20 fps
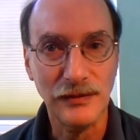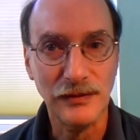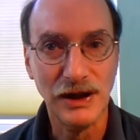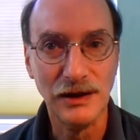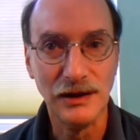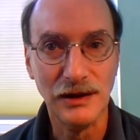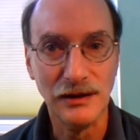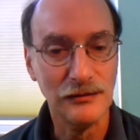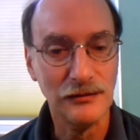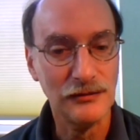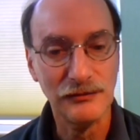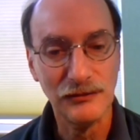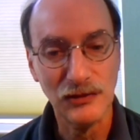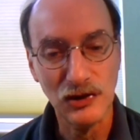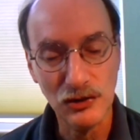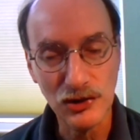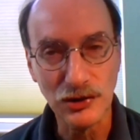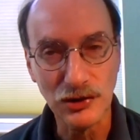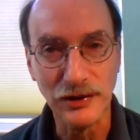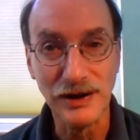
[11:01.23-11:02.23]
meaning
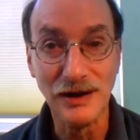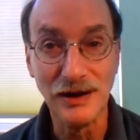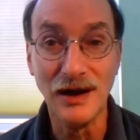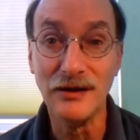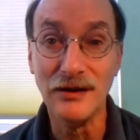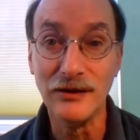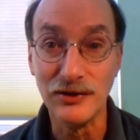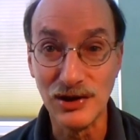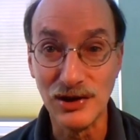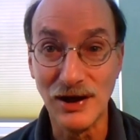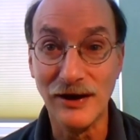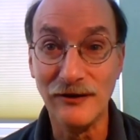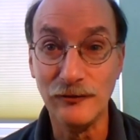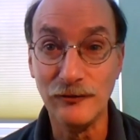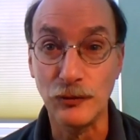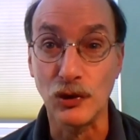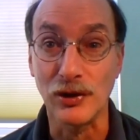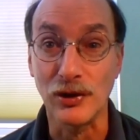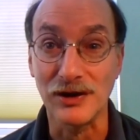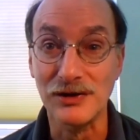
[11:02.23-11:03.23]
usually college
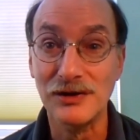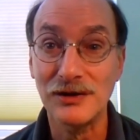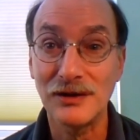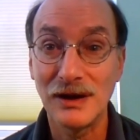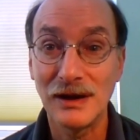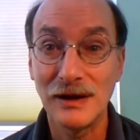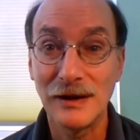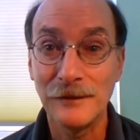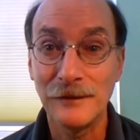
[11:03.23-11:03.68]
sophomores,